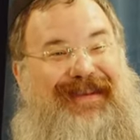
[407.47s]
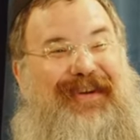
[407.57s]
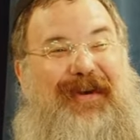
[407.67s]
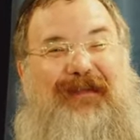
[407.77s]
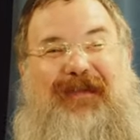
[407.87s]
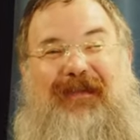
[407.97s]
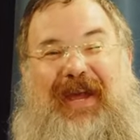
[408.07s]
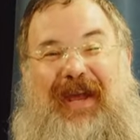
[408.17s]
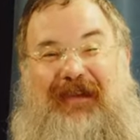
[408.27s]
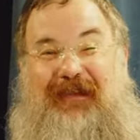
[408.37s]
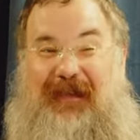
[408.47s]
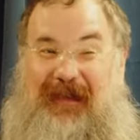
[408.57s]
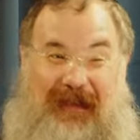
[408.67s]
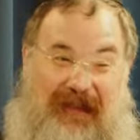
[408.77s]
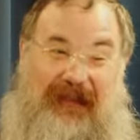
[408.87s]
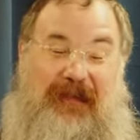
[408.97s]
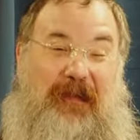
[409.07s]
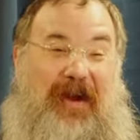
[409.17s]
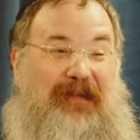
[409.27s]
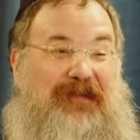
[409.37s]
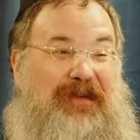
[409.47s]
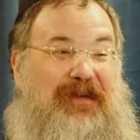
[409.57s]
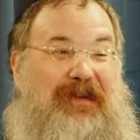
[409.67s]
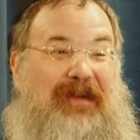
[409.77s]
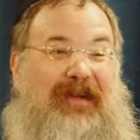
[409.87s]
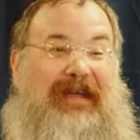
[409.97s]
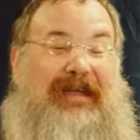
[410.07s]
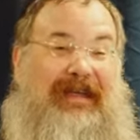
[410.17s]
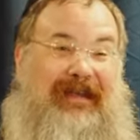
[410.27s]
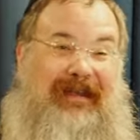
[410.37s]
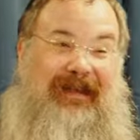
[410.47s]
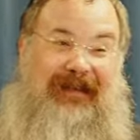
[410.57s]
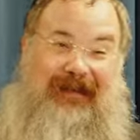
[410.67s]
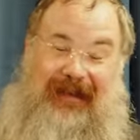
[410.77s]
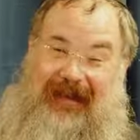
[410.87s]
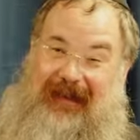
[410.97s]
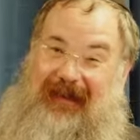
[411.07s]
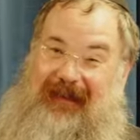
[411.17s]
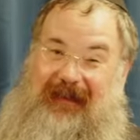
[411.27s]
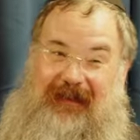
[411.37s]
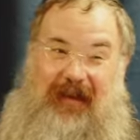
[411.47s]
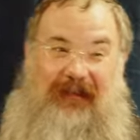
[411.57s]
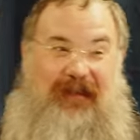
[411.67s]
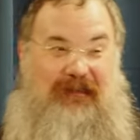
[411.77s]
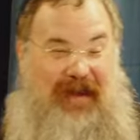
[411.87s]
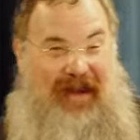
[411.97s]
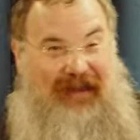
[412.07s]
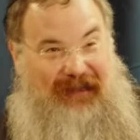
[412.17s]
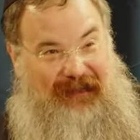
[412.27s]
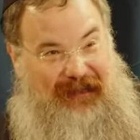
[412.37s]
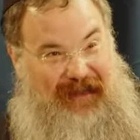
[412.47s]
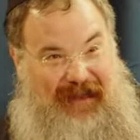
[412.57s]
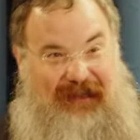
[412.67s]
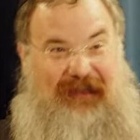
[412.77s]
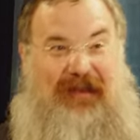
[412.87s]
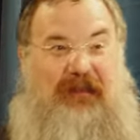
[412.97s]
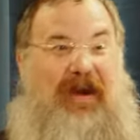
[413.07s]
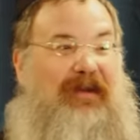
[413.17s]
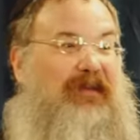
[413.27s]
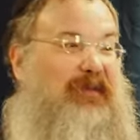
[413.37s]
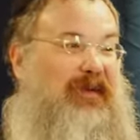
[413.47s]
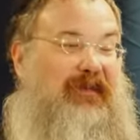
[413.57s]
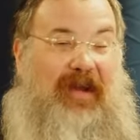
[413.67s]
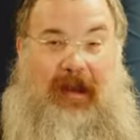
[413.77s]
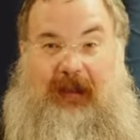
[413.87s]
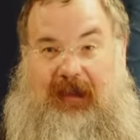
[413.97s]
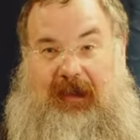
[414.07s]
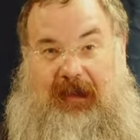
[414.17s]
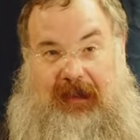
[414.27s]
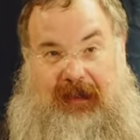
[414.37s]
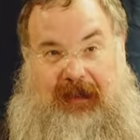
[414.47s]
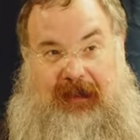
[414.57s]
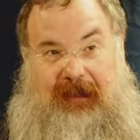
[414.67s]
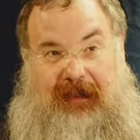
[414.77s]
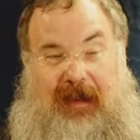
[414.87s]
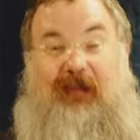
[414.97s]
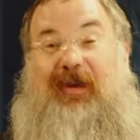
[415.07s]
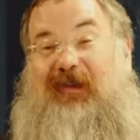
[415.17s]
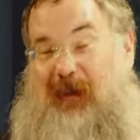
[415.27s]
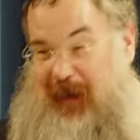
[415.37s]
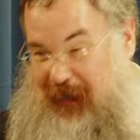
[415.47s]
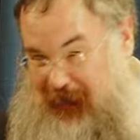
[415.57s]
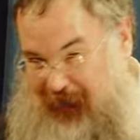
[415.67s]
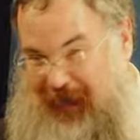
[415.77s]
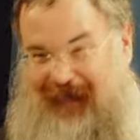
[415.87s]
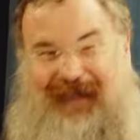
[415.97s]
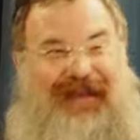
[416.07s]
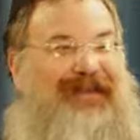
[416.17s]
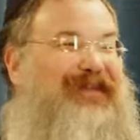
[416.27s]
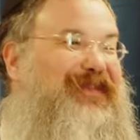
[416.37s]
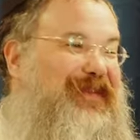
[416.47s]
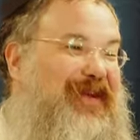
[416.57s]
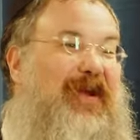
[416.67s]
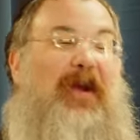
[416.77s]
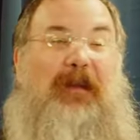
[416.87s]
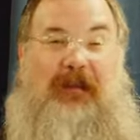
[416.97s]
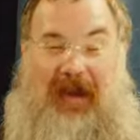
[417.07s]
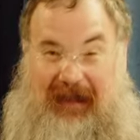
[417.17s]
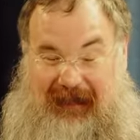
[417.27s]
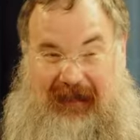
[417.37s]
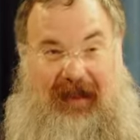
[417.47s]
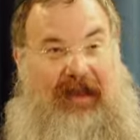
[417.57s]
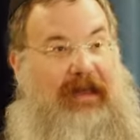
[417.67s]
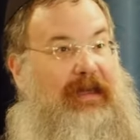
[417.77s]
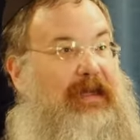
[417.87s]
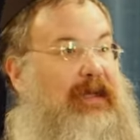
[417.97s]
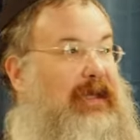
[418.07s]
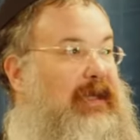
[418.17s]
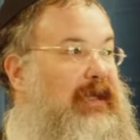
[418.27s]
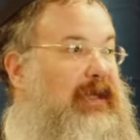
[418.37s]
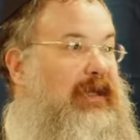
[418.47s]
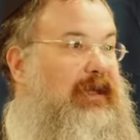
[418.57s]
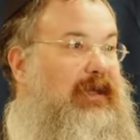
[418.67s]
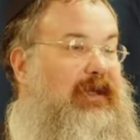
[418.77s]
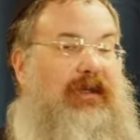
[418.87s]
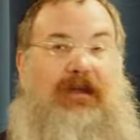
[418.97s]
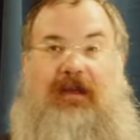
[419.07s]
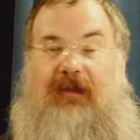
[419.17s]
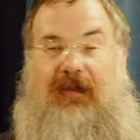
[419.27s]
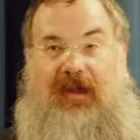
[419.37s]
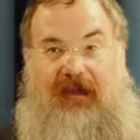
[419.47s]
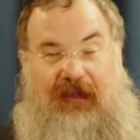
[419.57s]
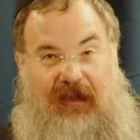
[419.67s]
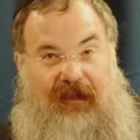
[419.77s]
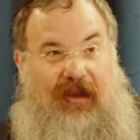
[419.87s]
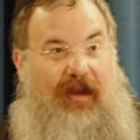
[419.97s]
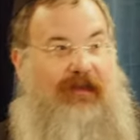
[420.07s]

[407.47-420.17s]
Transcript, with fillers: in terms of answering this question, the, the Torah model is an easier model to accept. It brings up other questions, but uh, it's easier to